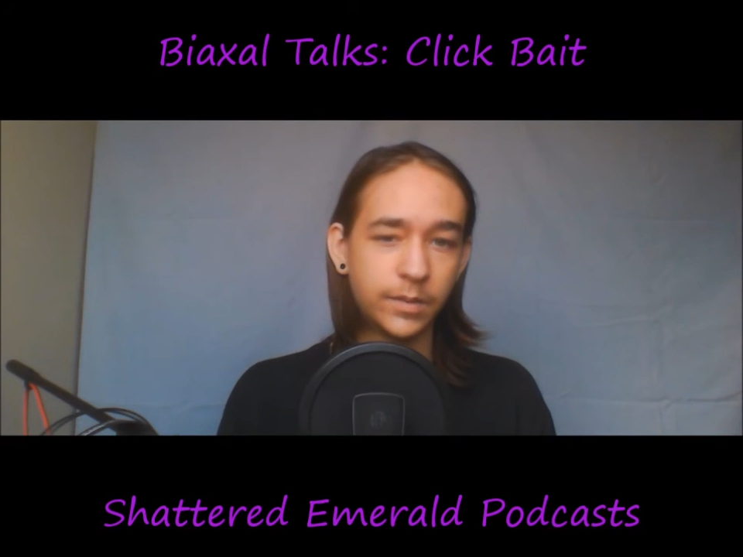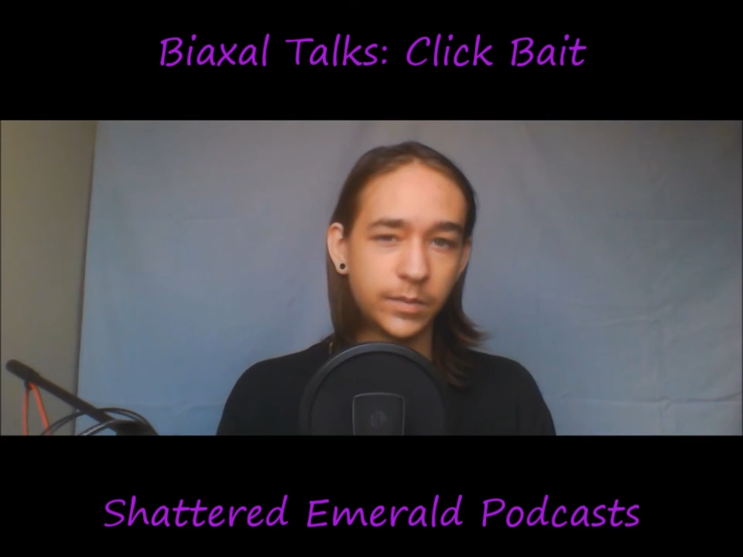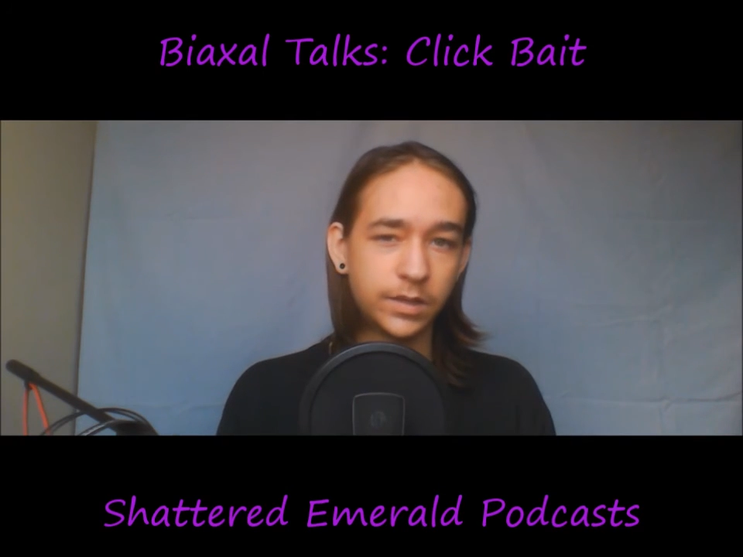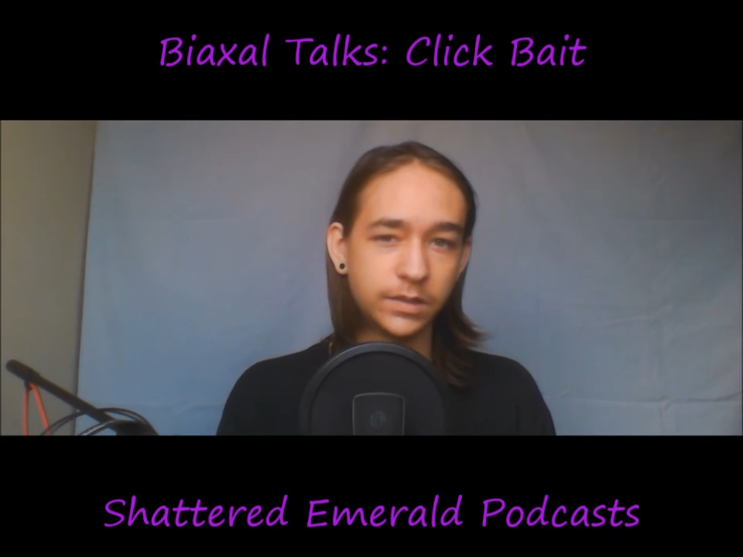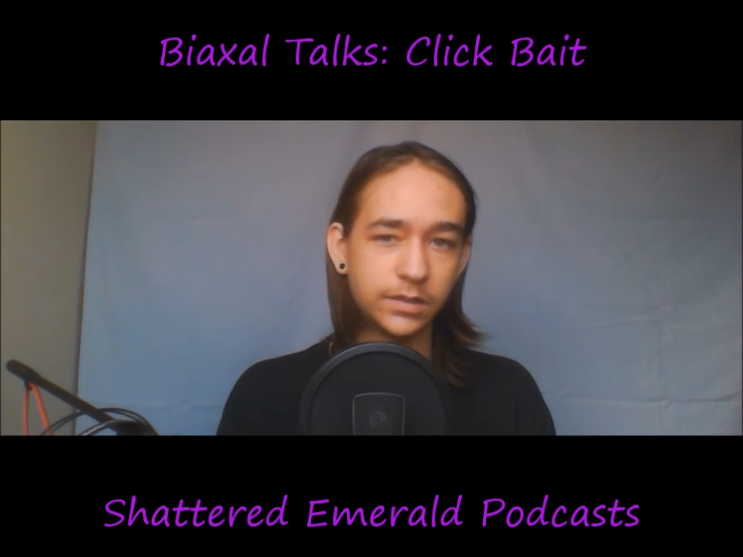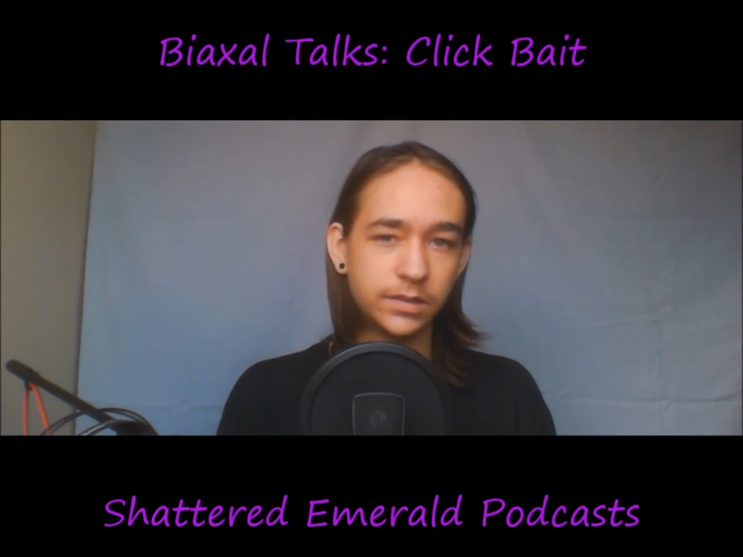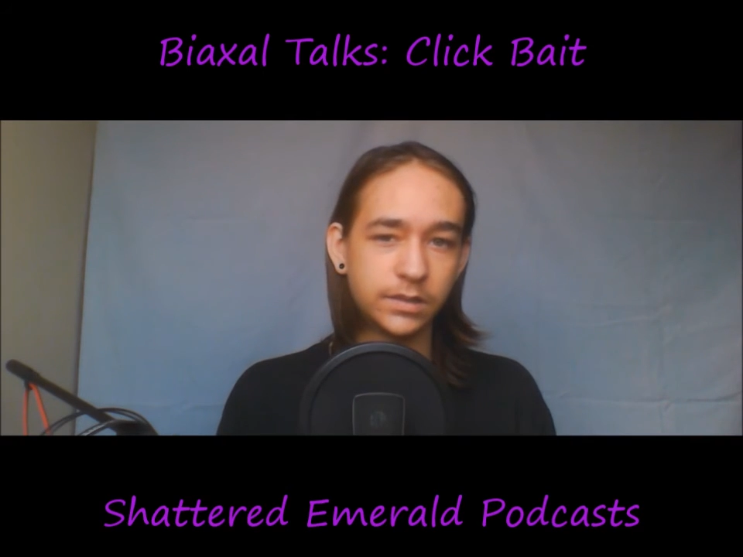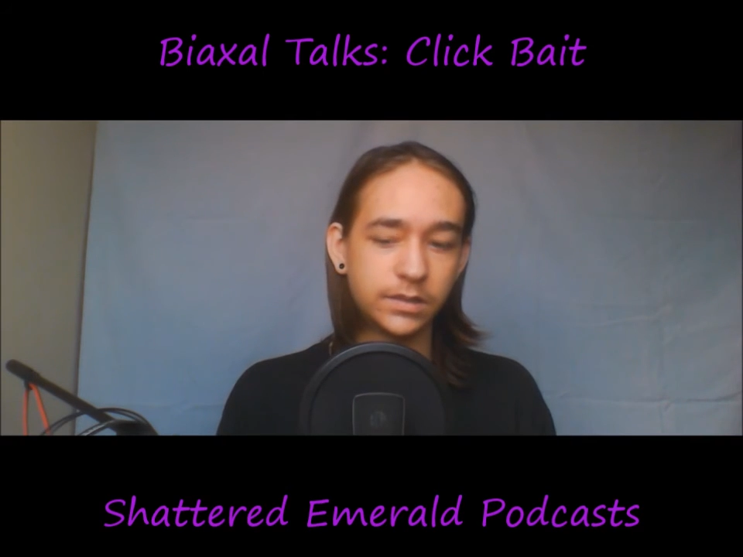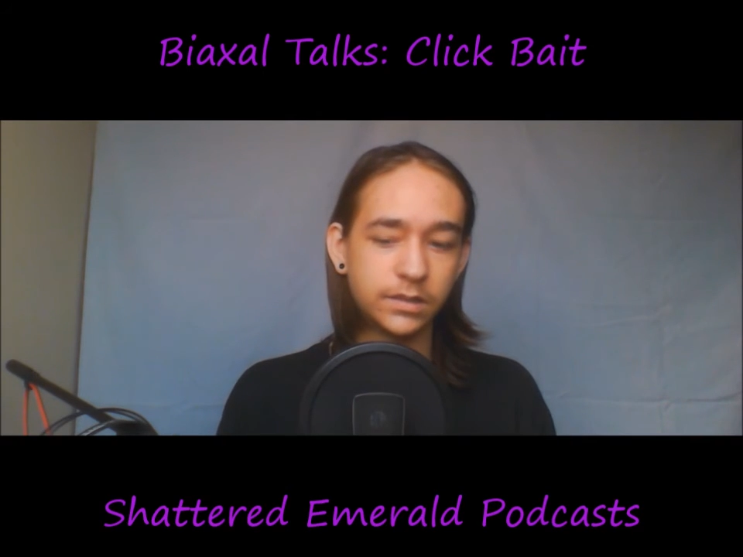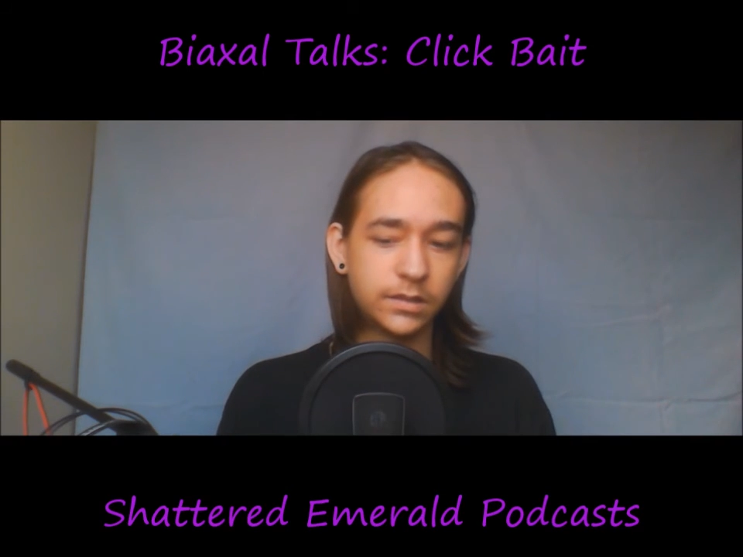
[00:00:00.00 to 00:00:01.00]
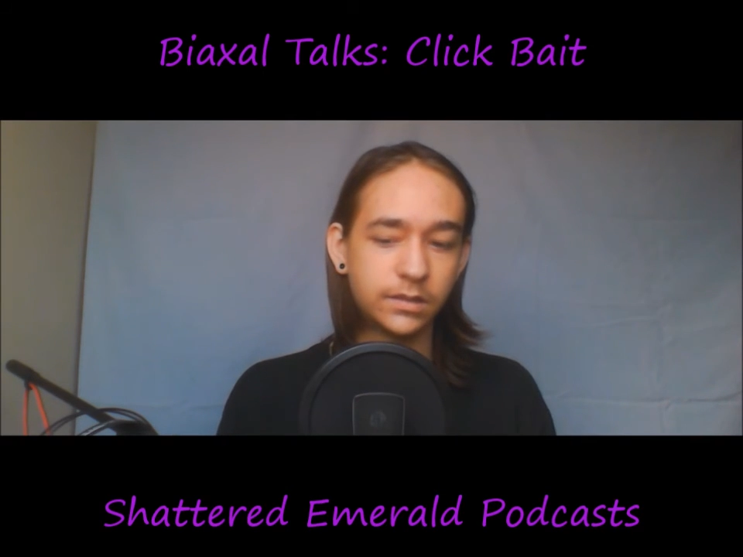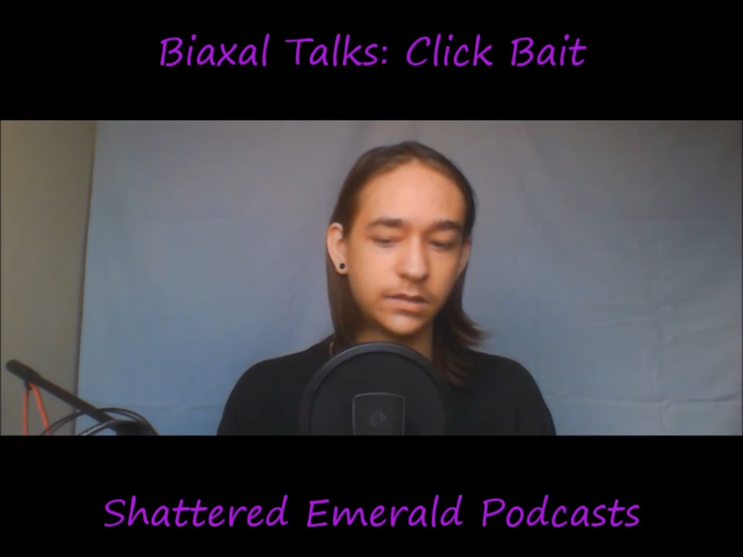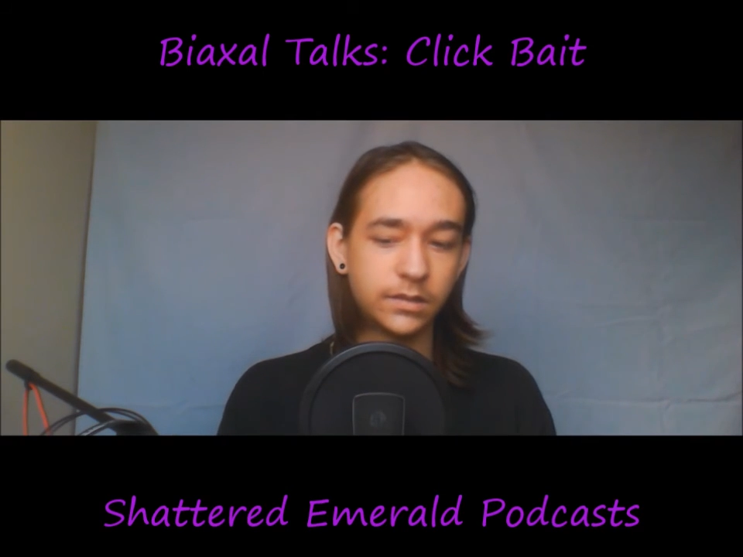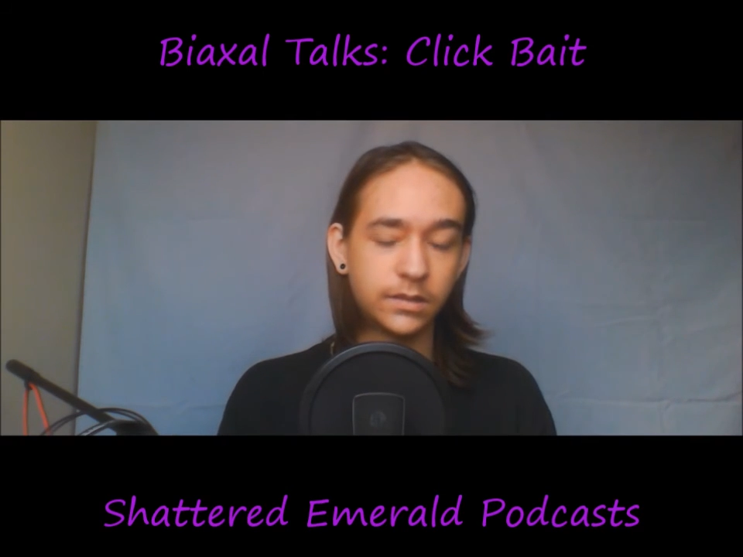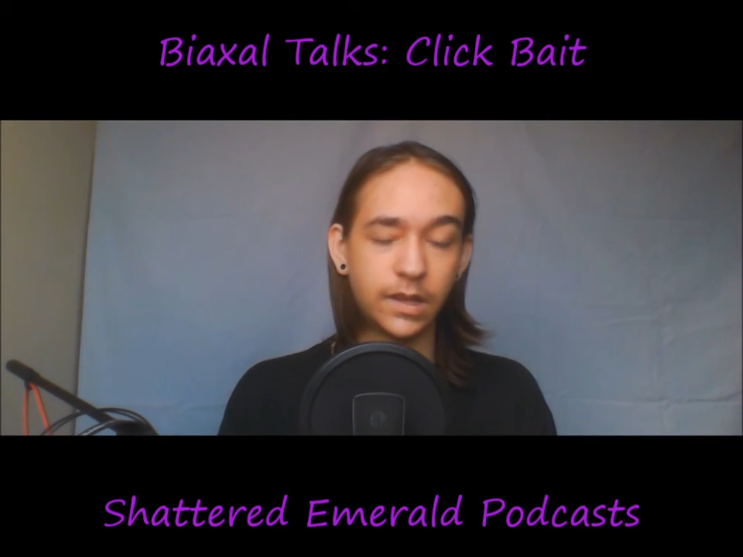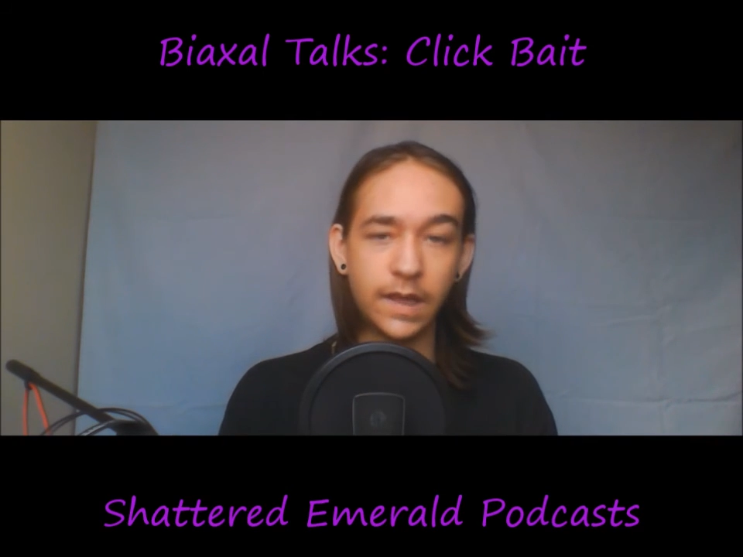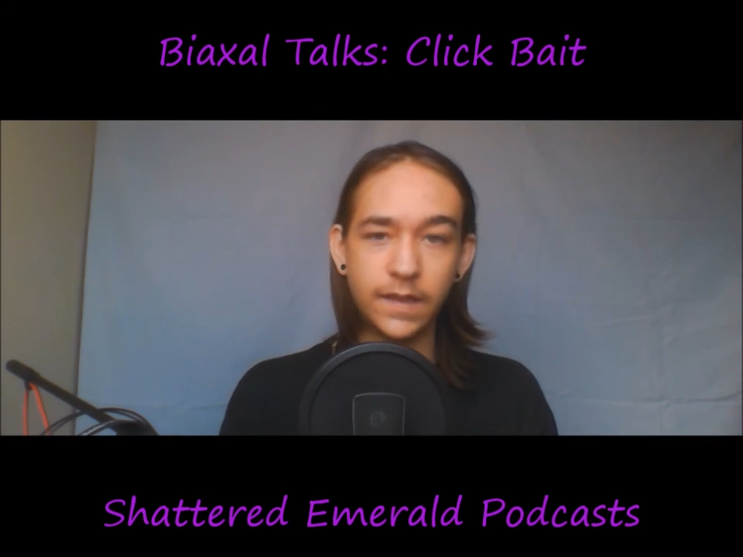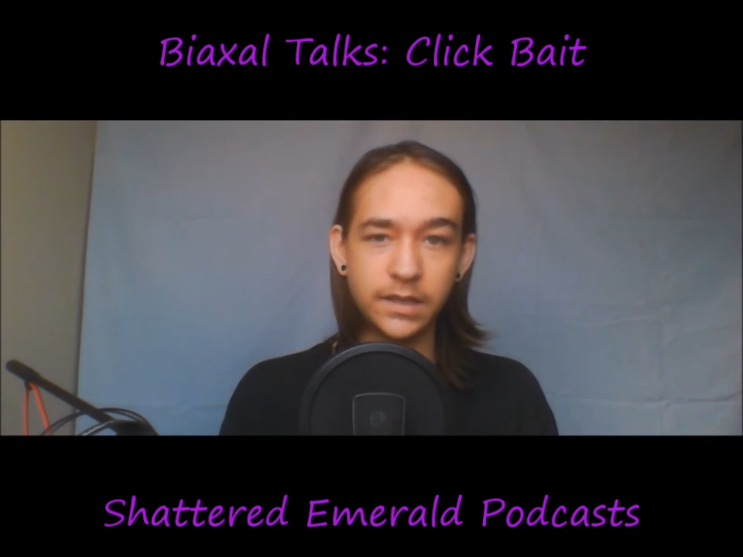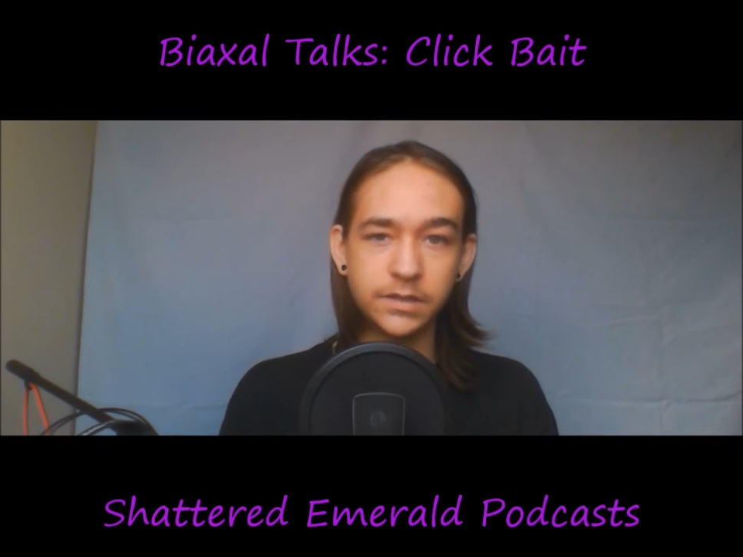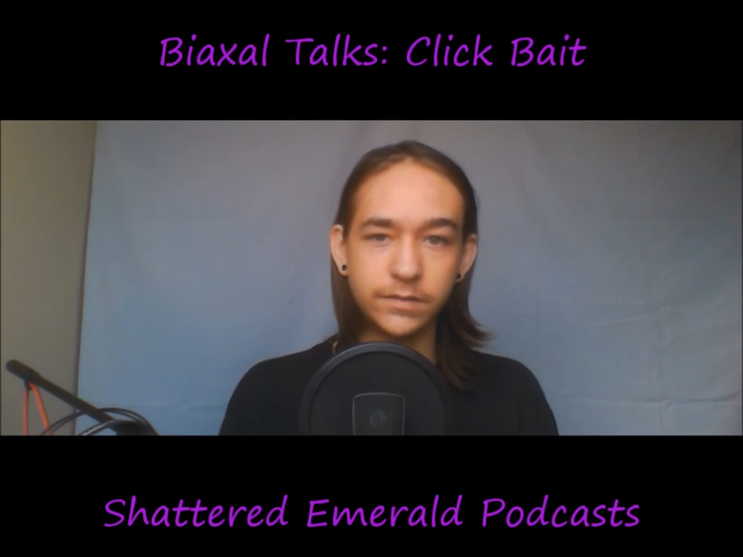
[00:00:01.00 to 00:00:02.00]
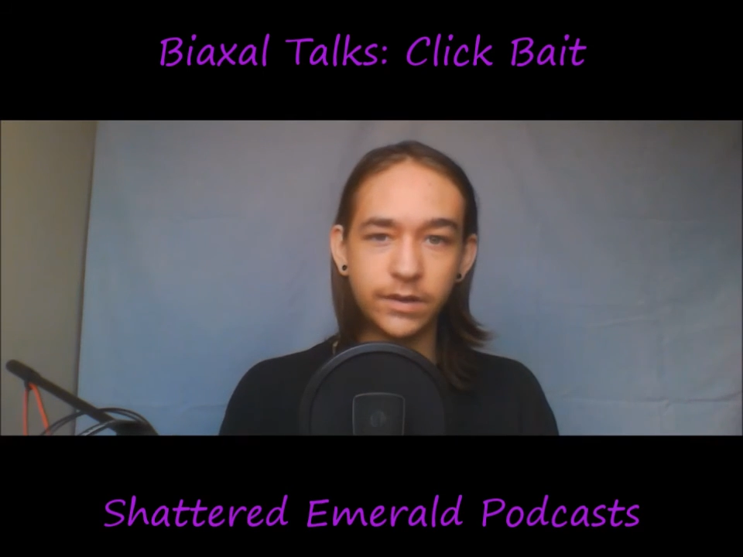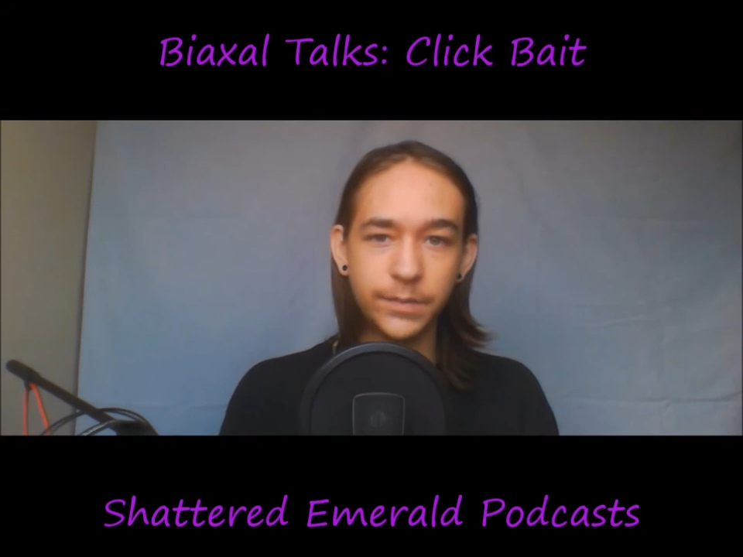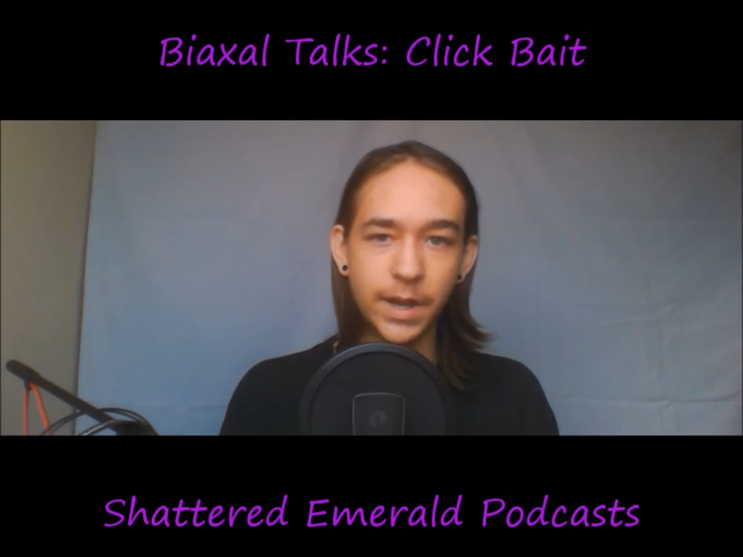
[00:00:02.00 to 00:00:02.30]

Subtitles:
because that's a very